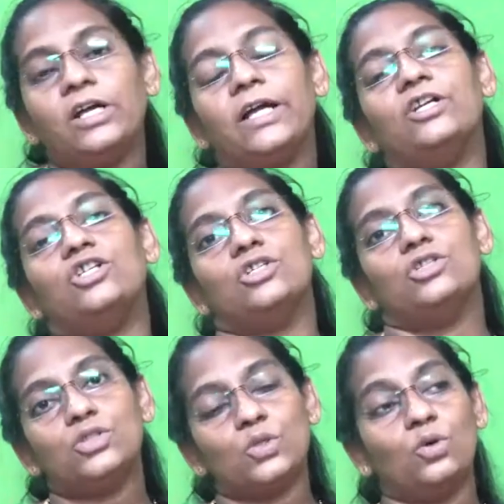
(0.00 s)
conditions.
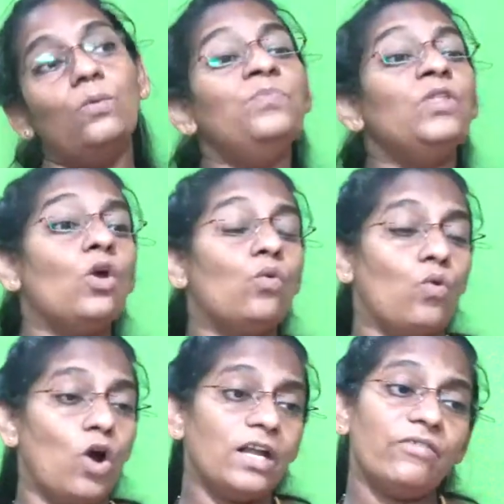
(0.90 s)
So
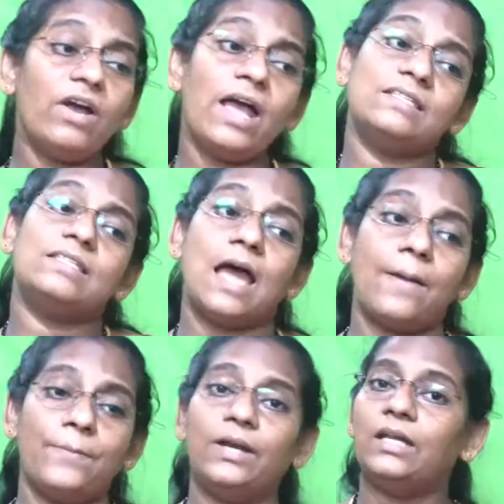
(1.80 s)
whatever has
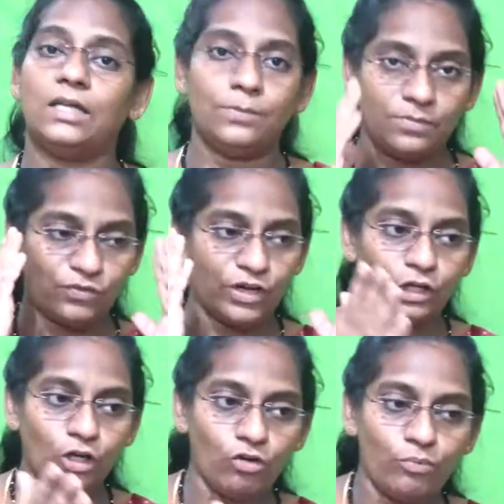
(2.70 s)
happened in
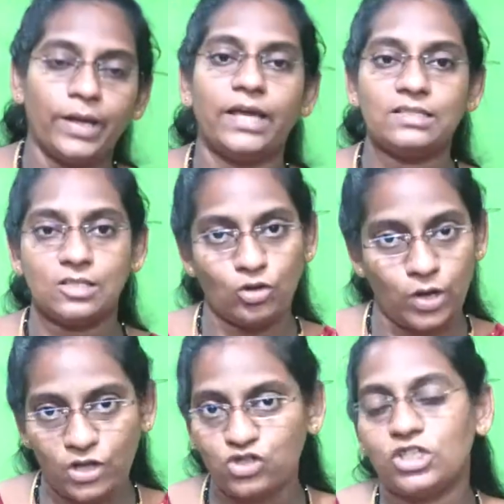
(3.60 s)
front of my eyes on
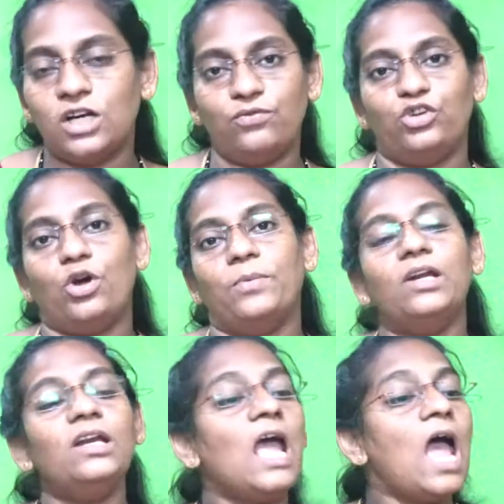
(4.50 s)
natural
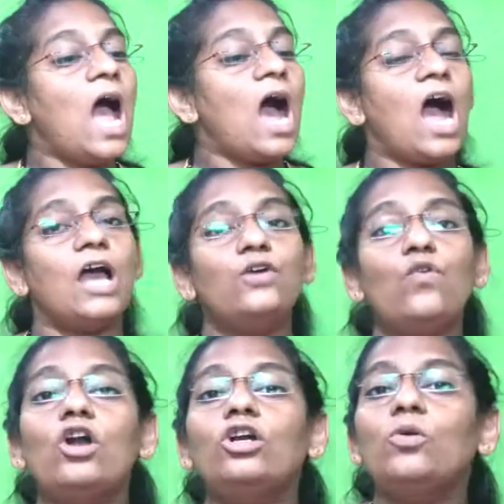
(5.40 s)
phenomenon, I
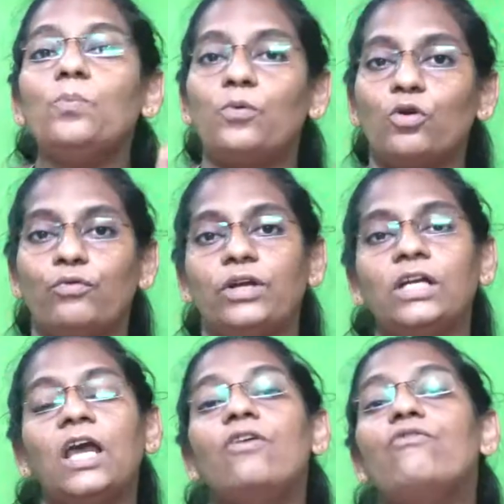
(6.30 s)
want to prove it
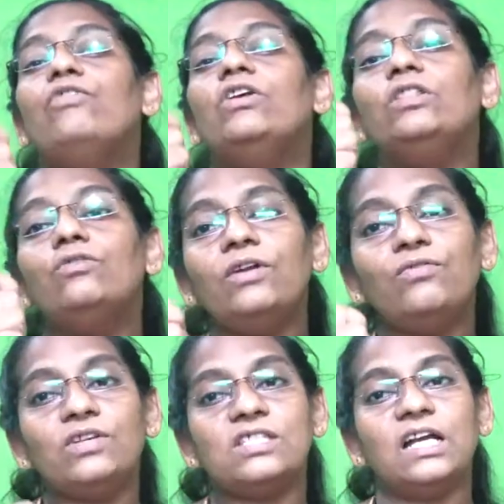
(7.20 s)
with one
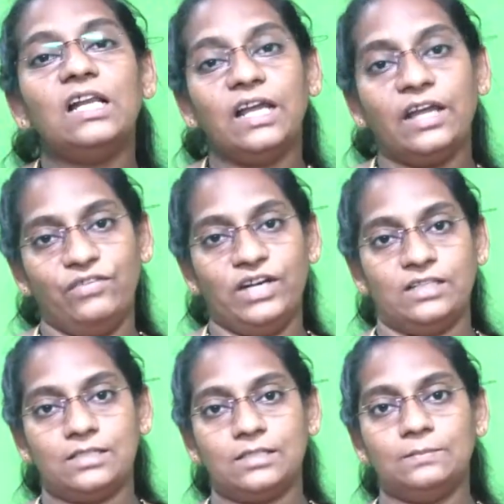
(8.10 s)
physical
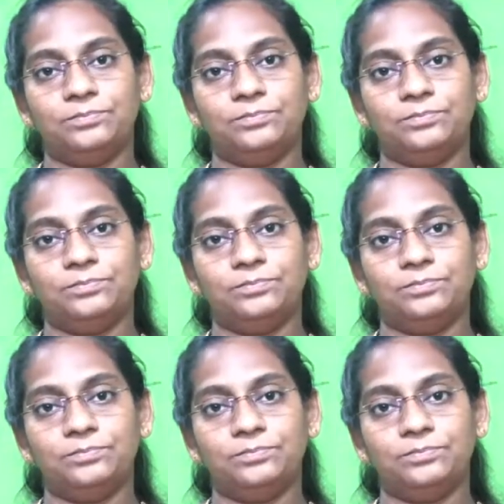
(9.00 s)
evidence.